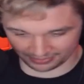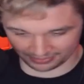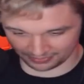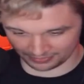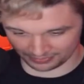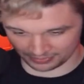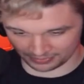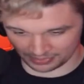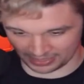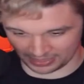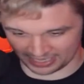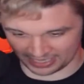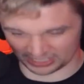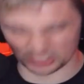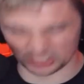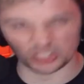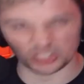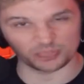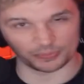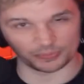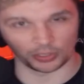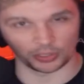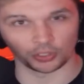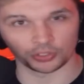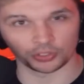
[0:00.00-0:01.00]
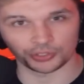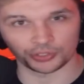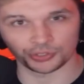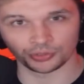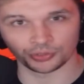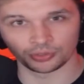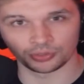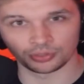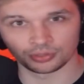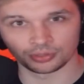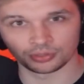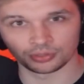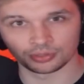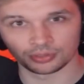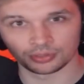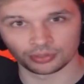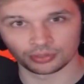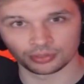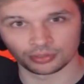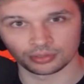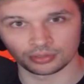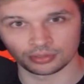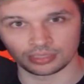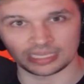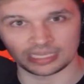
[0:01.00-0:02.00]
like spiritual,
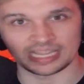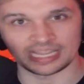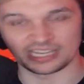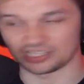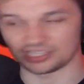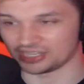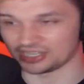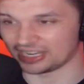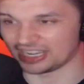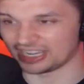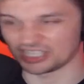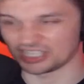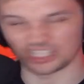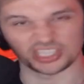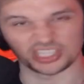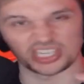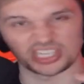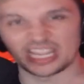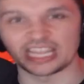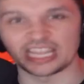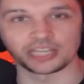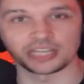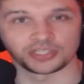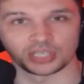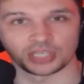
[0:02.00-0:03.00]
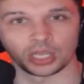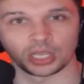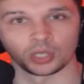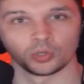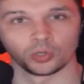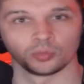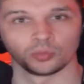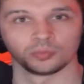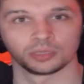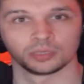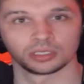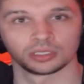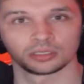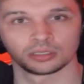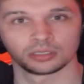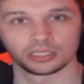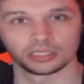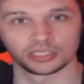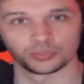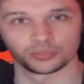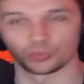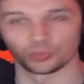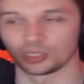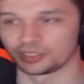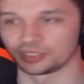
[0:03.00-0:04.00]
and it just hits home
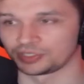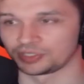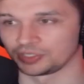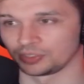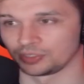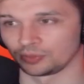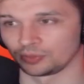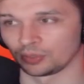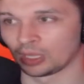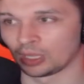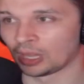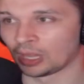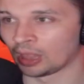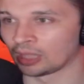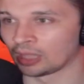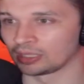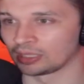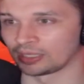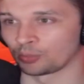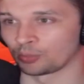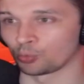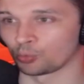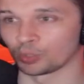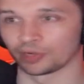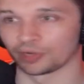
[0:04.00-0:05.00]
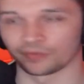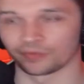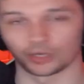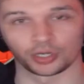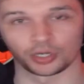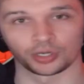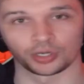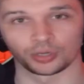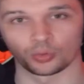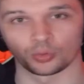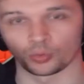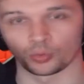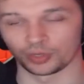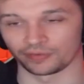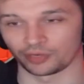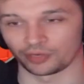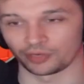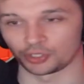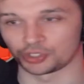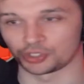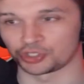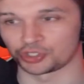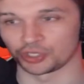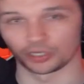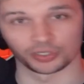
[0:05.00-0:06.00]
as well too. Like one of her
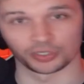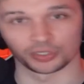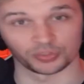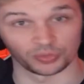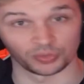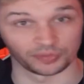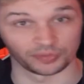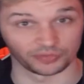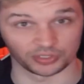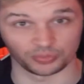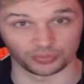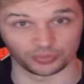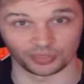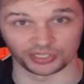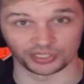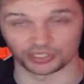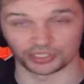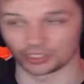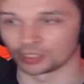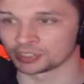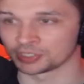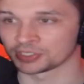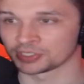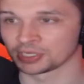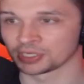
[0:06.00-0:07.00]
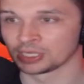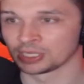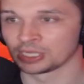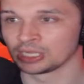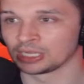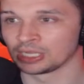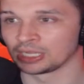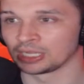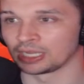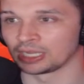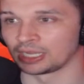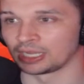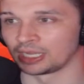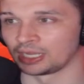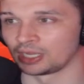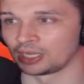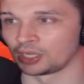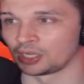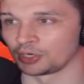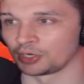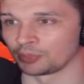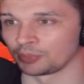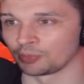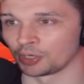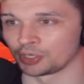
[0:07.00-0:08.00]
shirts, one of her sweatshirts
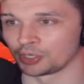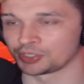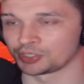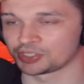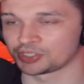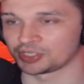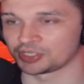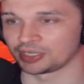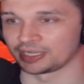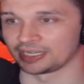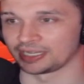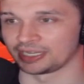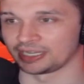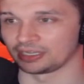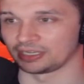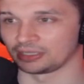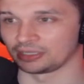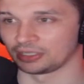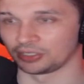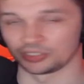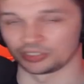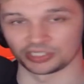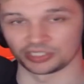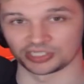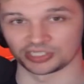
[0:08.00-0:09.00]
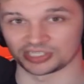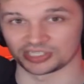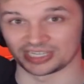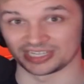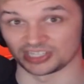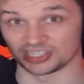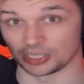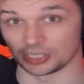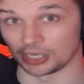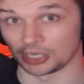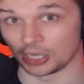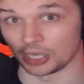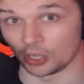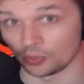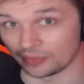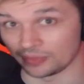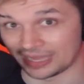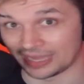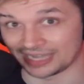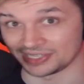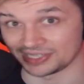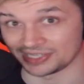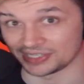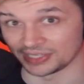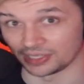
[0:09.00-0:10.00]
on her merch, it literally just says "Know
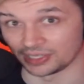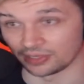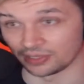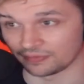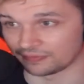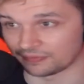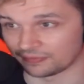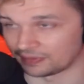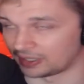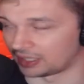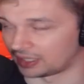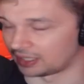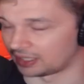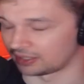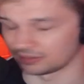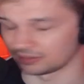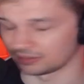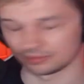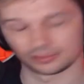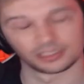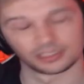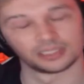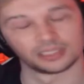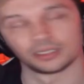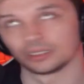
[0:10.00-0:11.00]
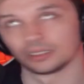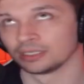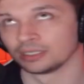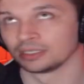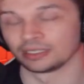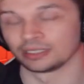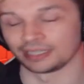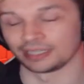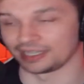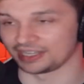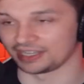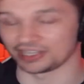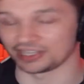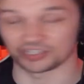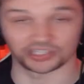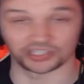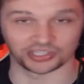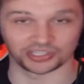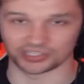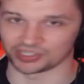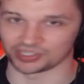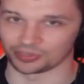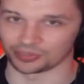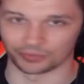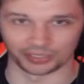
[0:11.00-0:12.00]
Thyself." It's
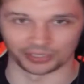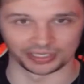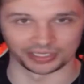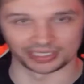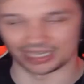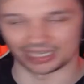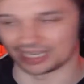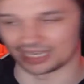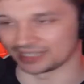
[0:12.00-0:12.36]
just so good, guys.